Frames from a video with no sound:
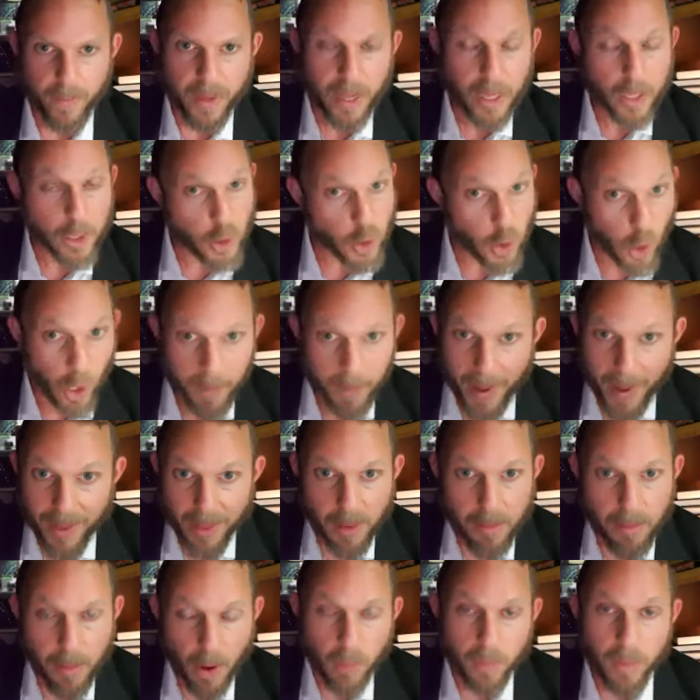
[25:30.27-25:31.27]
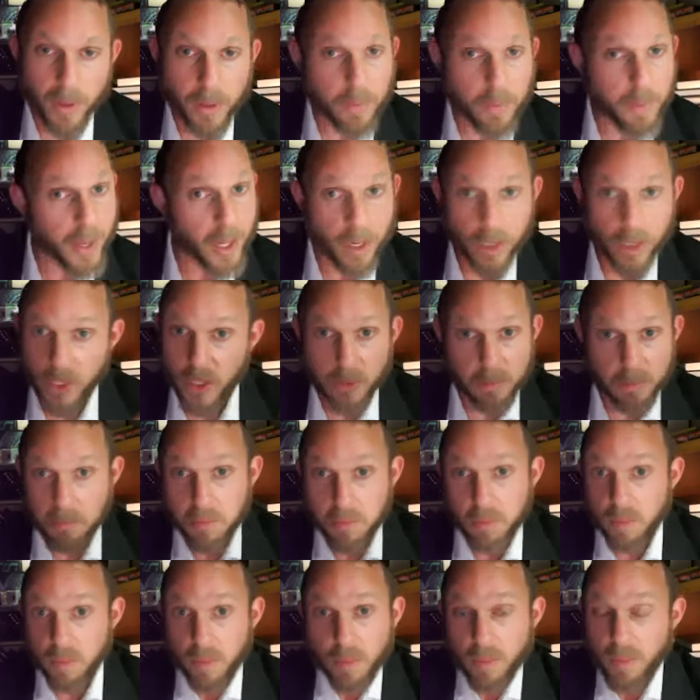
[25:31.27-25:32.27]
It's not about the moment because
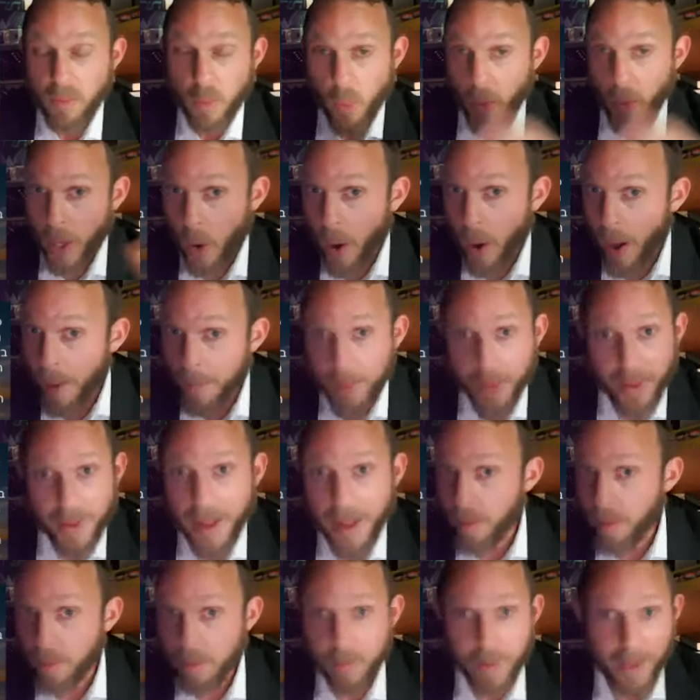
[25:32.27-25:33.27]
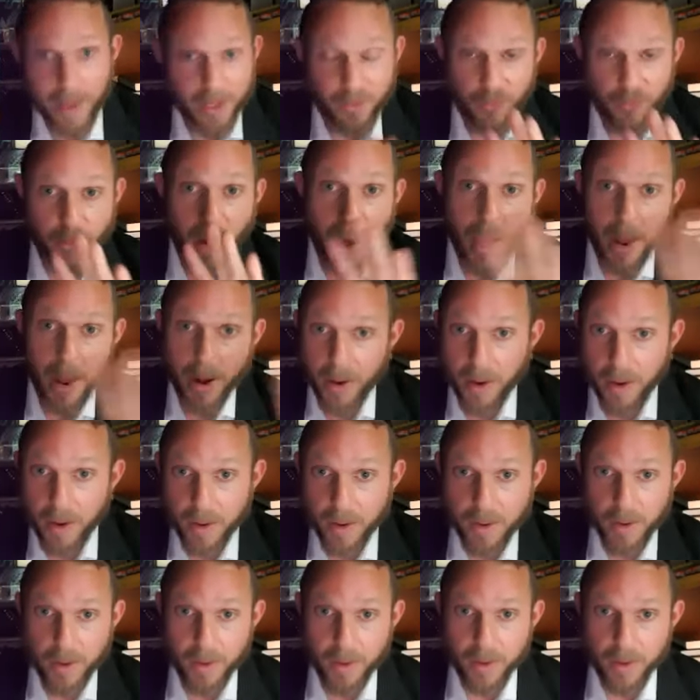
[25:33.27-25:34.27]
you go up and down. That's fun.
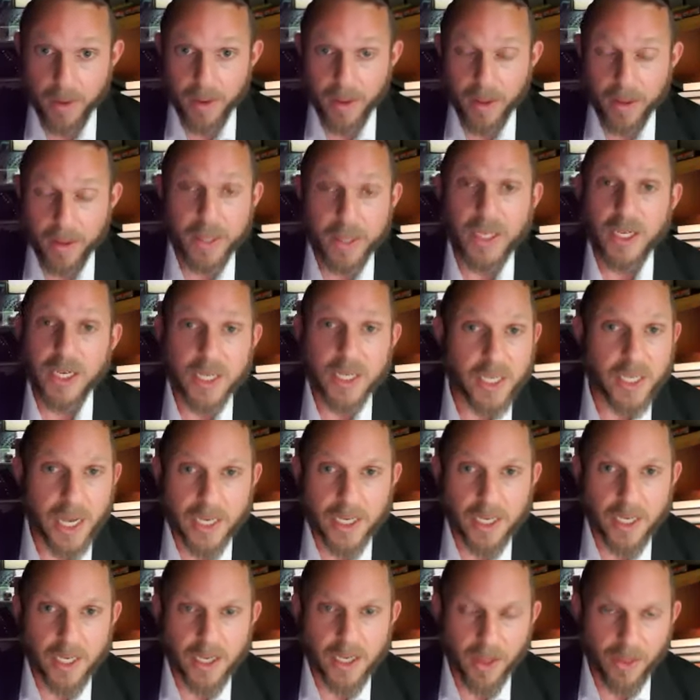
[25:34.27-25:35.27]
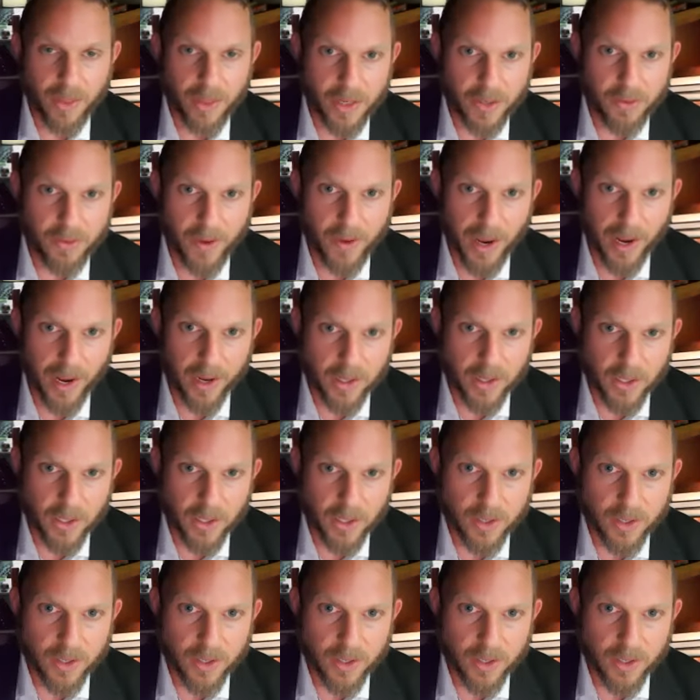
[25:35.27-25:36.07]
There's successes and there's failures.